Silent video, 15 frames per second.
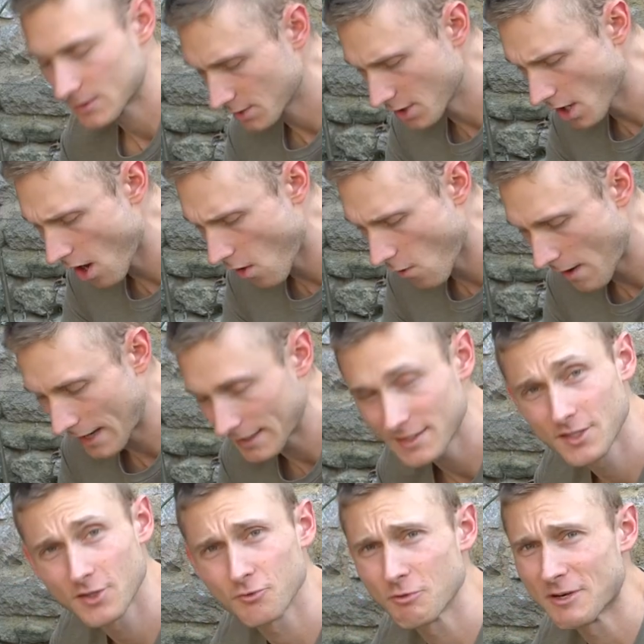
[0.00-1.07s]
So no, I
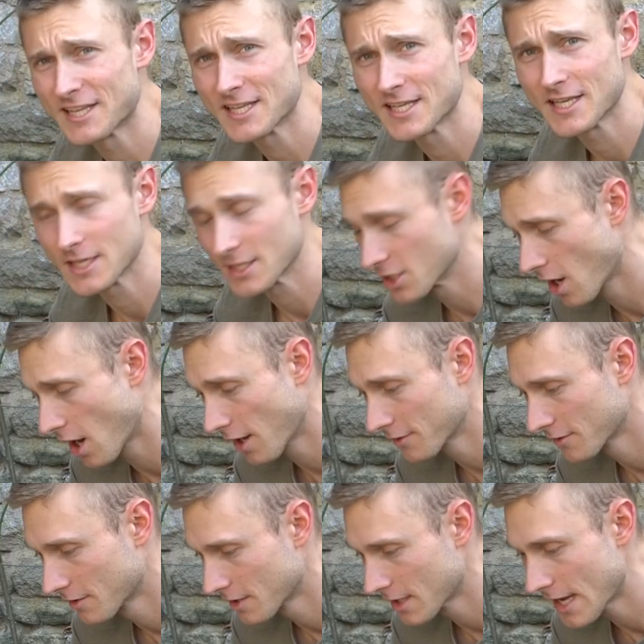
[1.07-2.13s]
didn't really
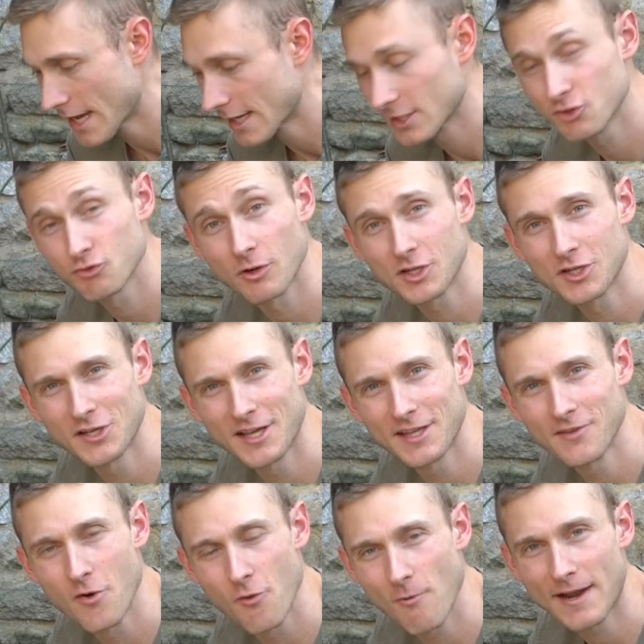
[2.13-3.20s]
got
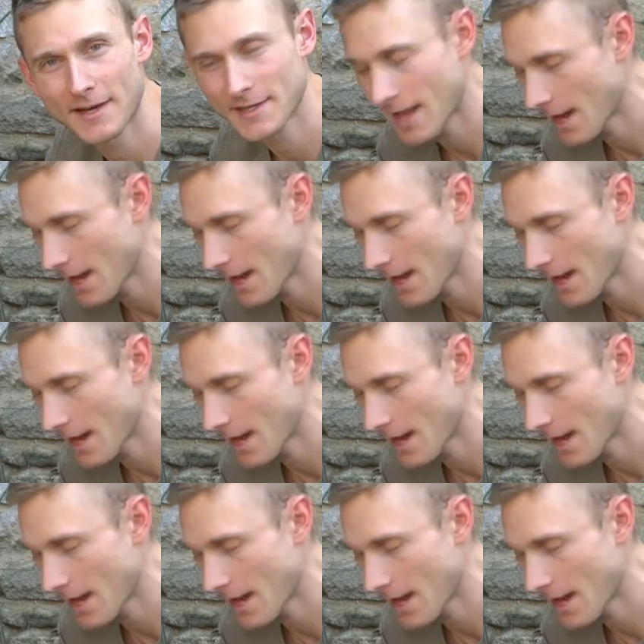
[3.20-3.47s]
electrocuted right